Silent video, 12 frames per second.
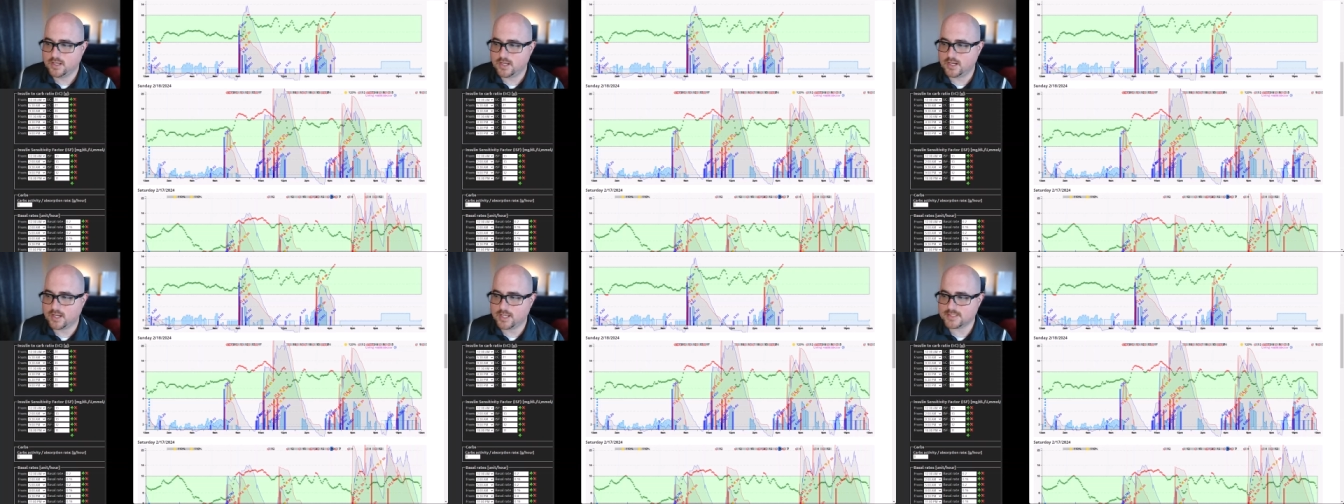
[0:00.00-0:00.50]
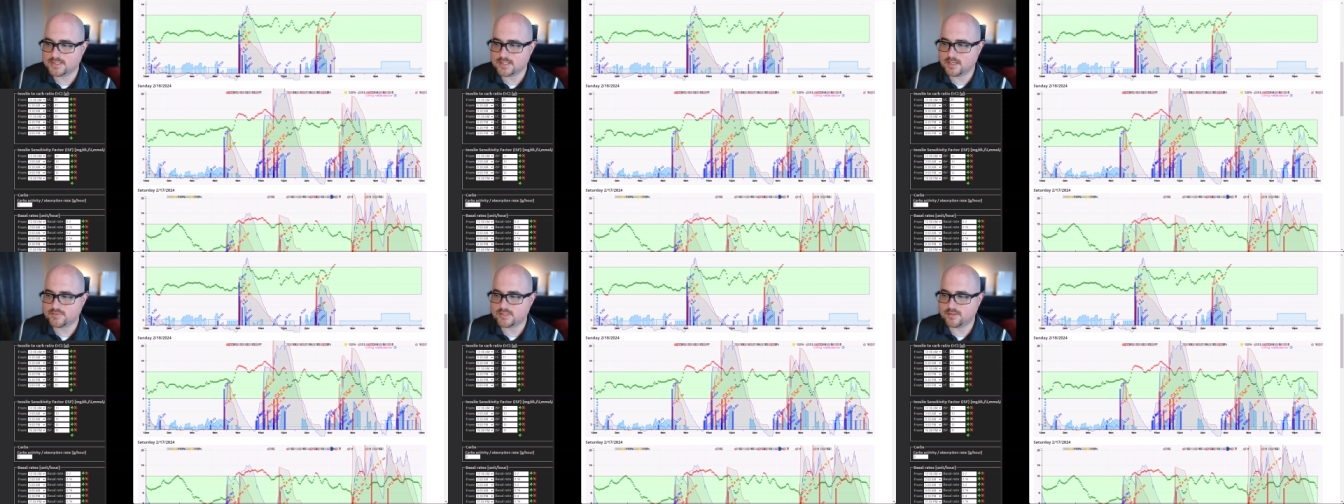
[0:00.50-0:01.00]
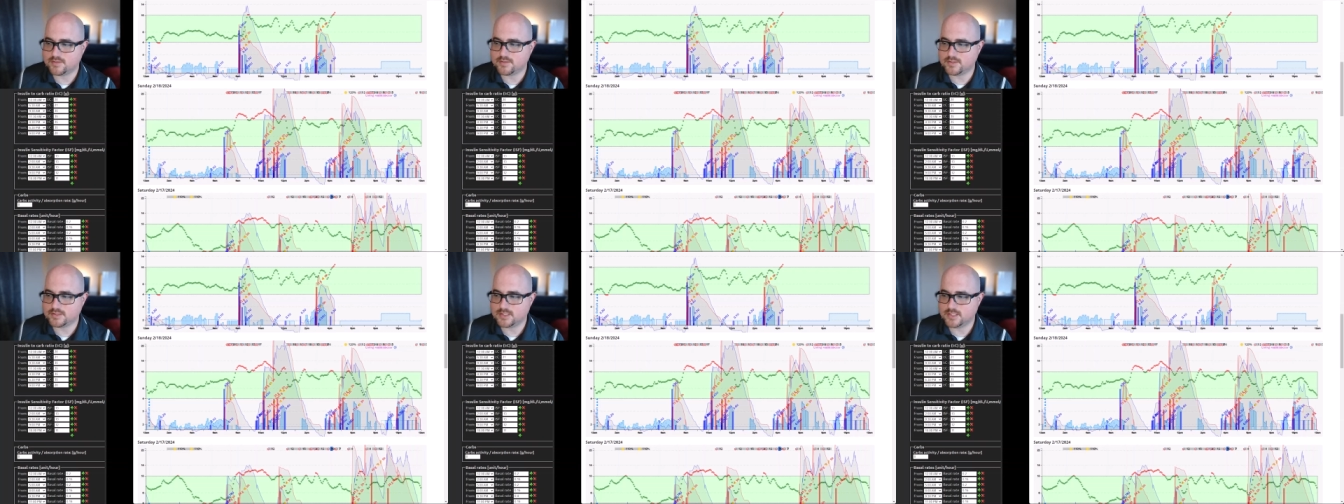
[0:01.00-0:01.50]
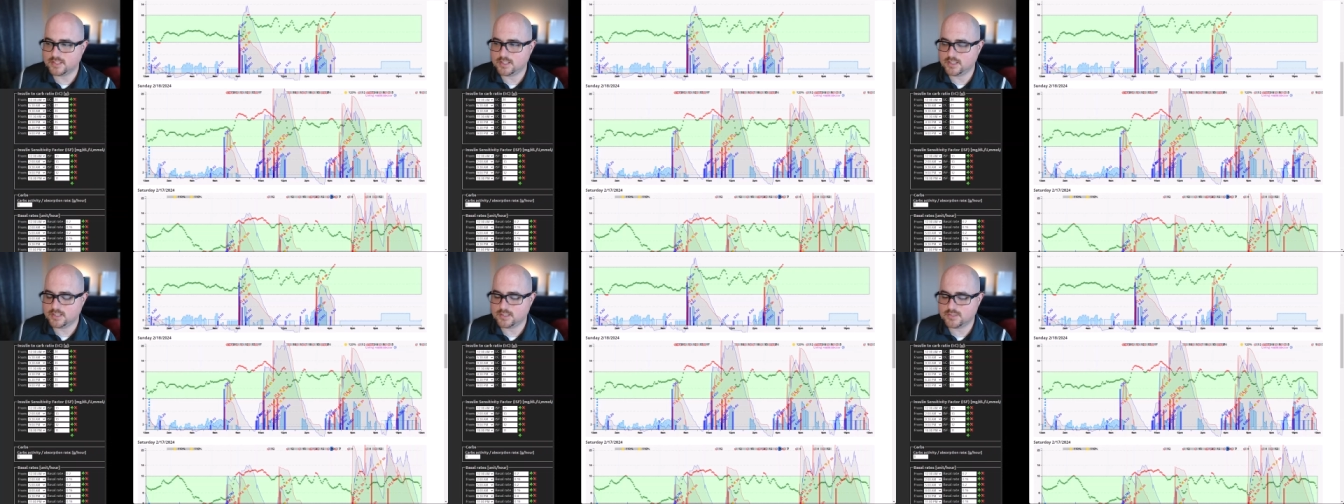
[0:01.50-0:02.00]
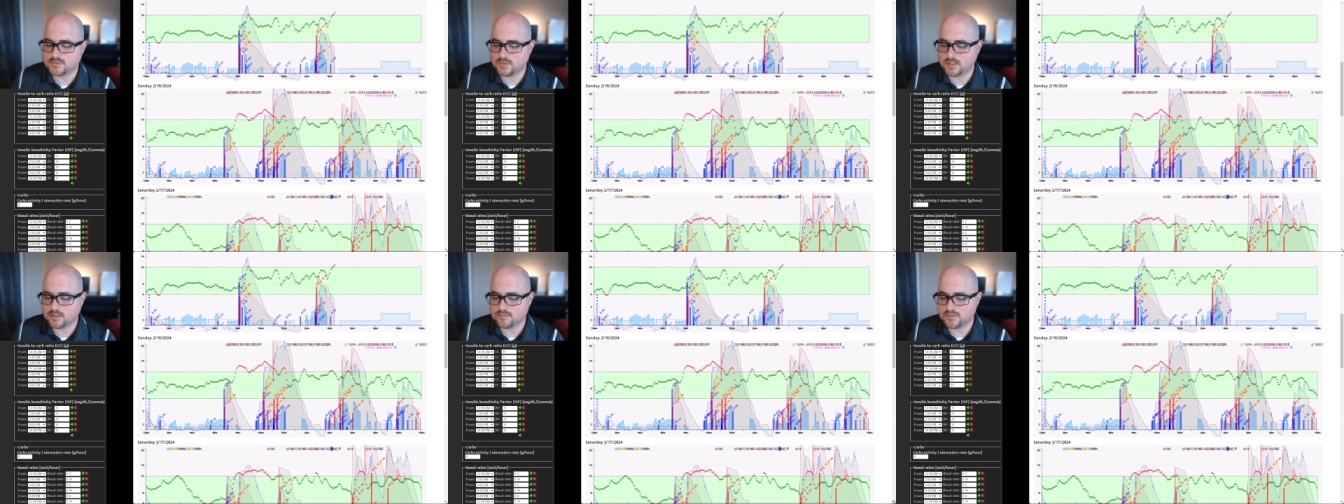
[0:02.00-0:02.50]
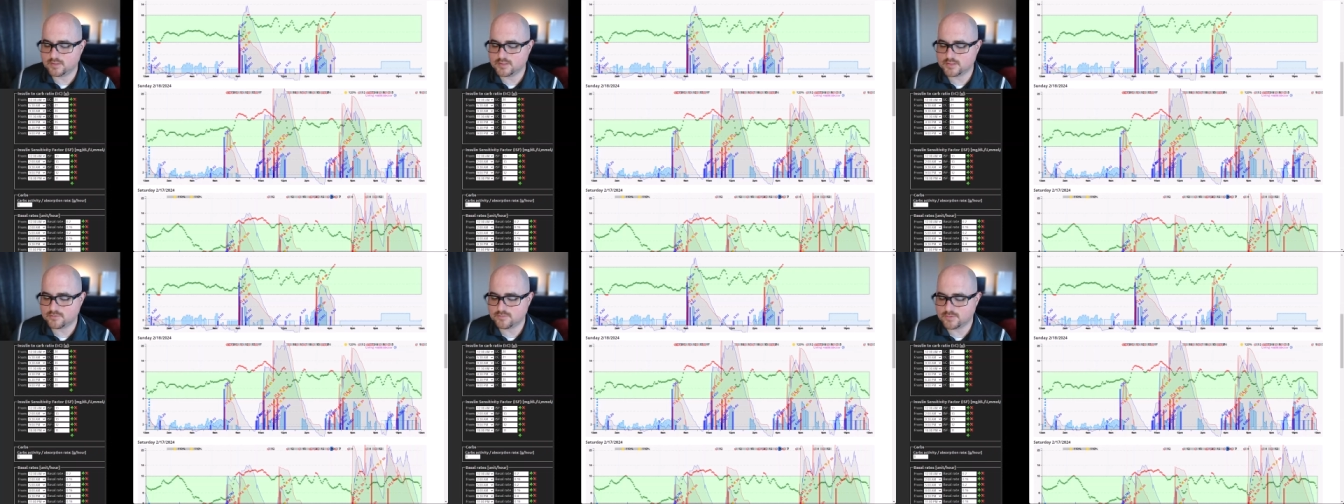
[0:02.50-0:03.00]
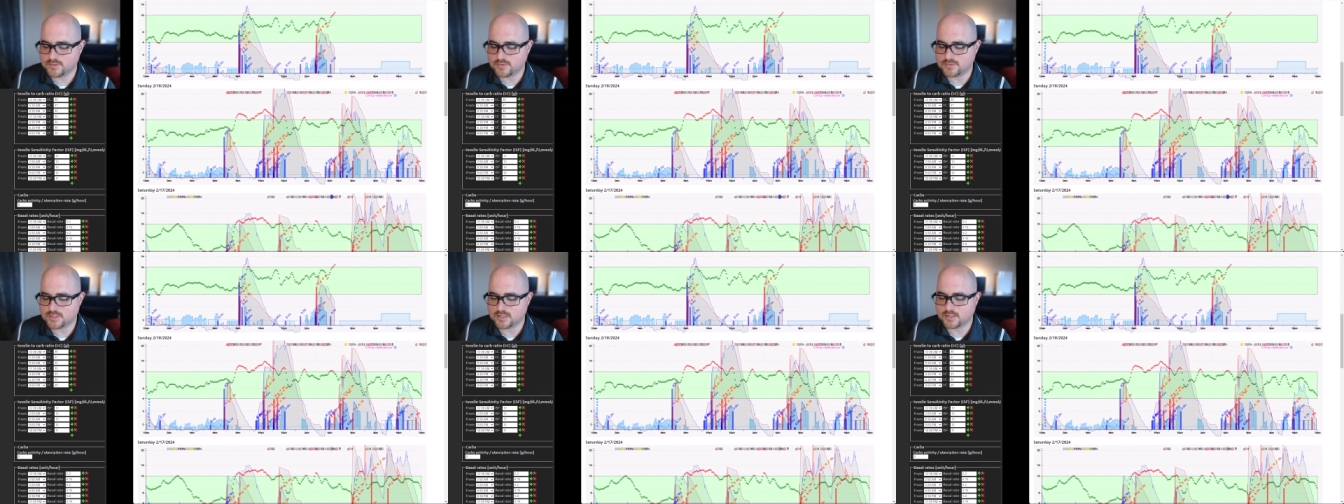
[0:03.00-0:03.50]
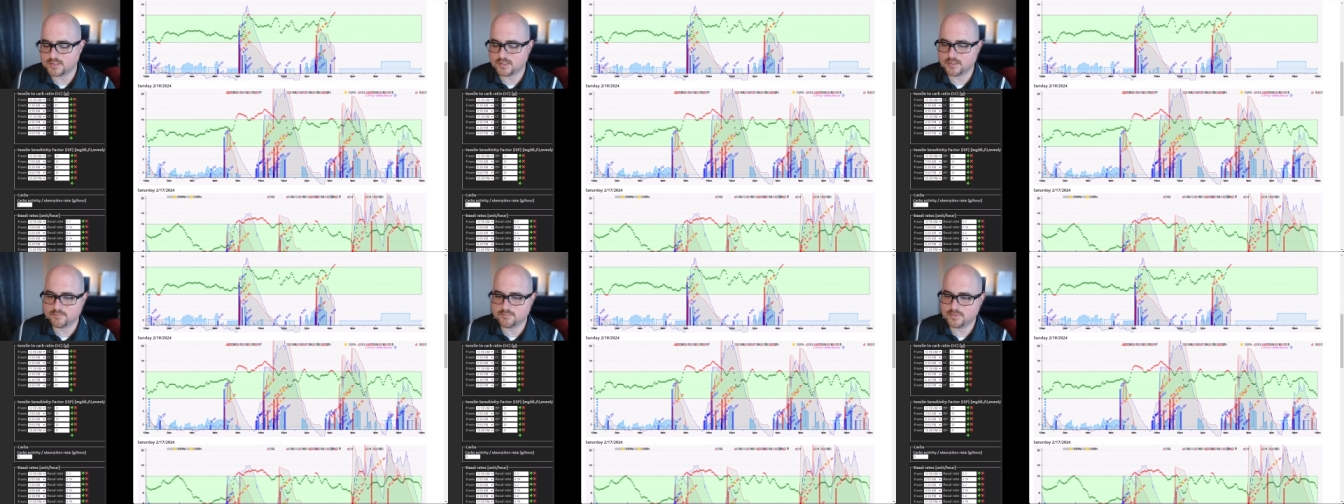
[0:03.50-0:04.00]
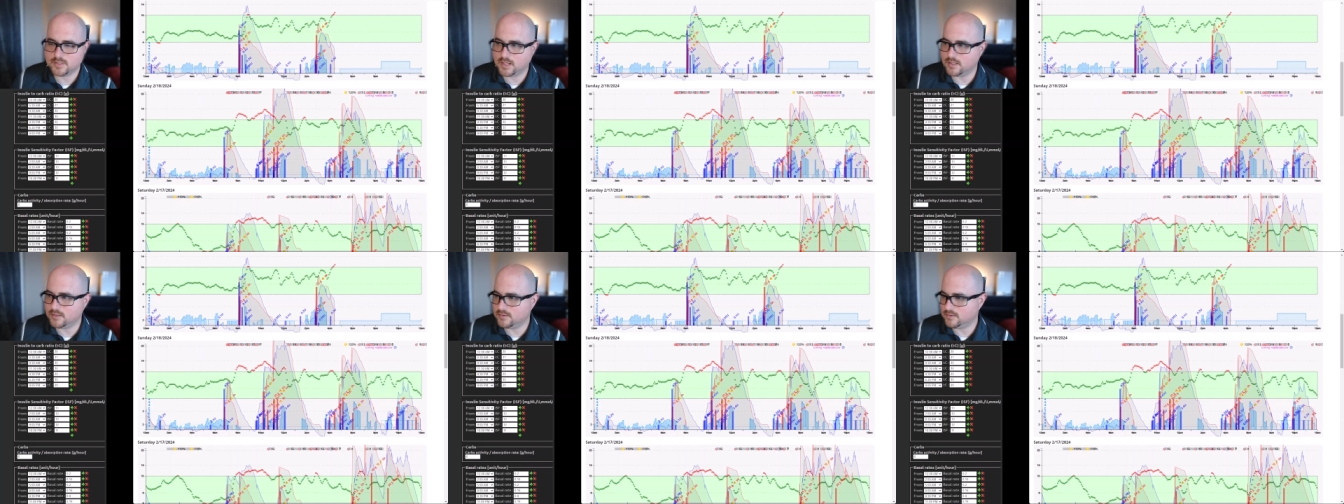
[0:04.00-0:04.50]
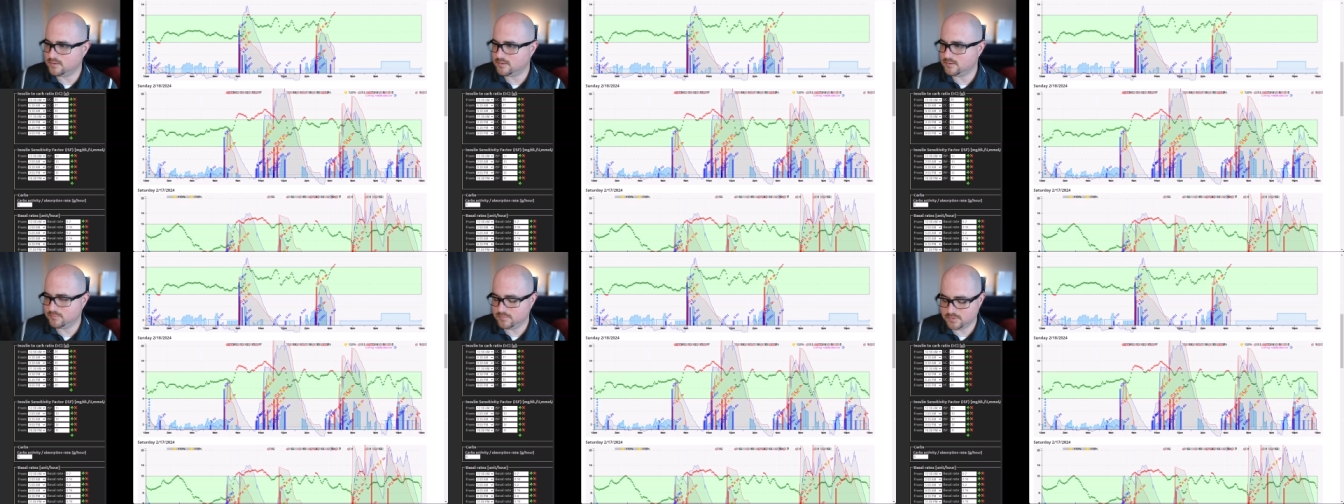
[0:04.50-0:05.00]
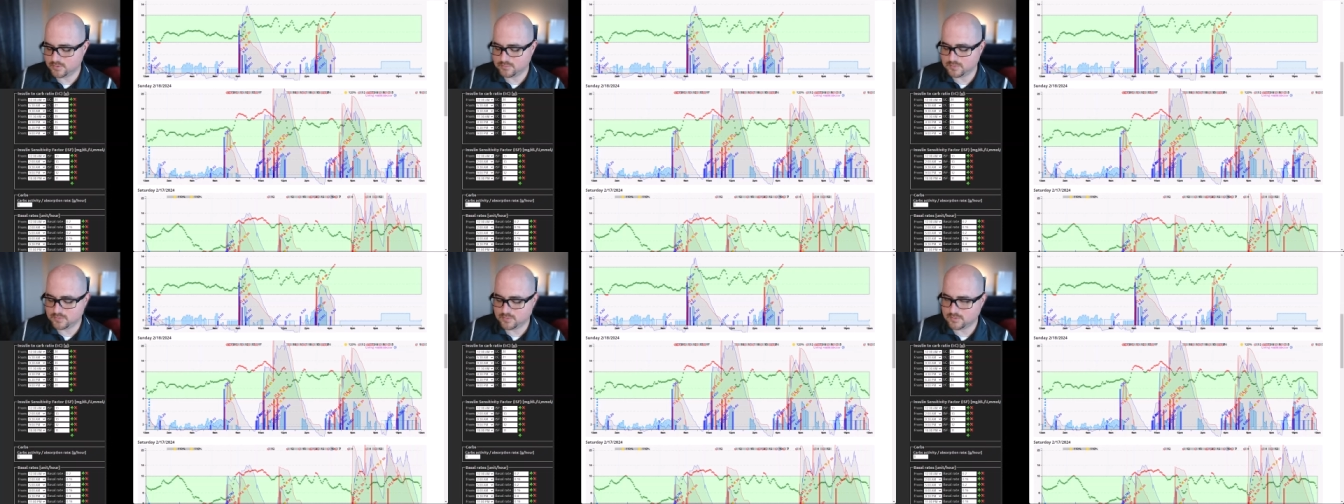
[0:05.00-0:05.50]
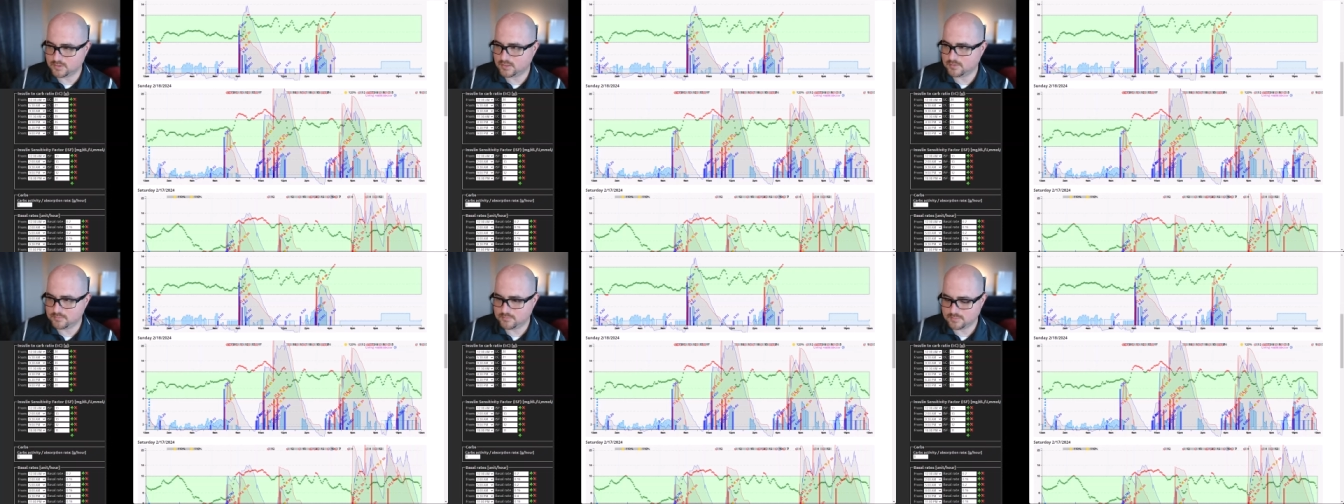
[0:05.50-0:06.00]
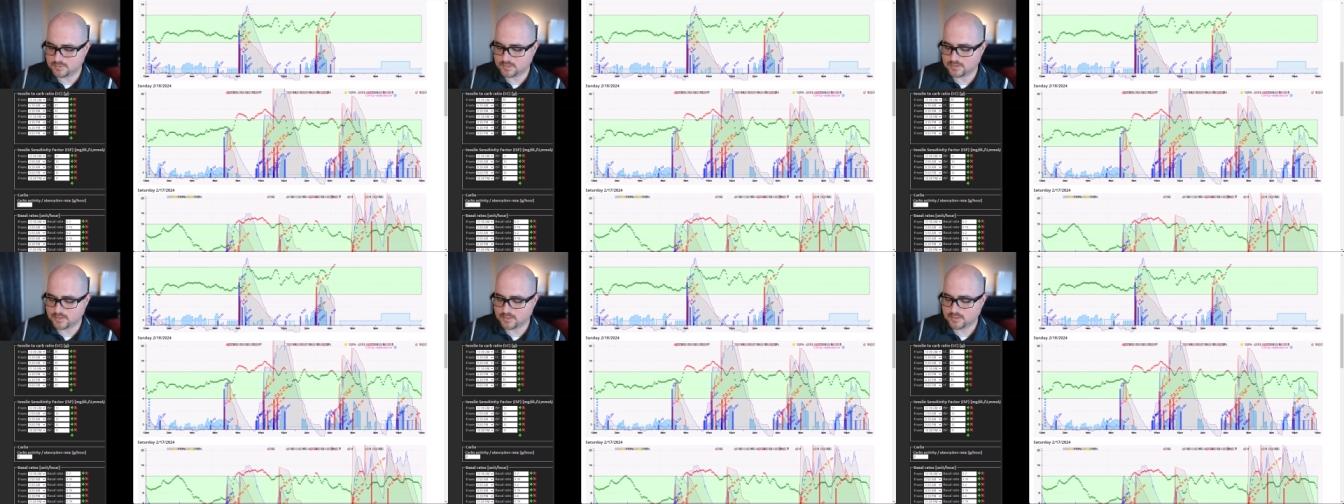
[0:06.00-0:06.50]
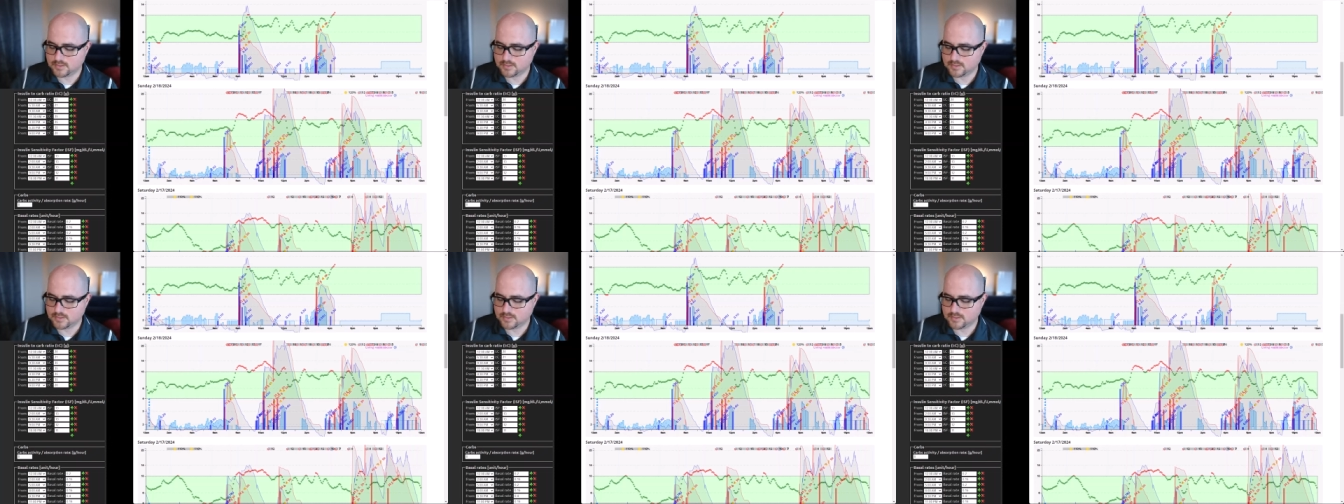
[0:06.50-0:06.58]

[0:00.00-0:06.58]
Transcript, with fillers: And ISF's at 13 and 12 and so for those that are um, not millimole um, literate.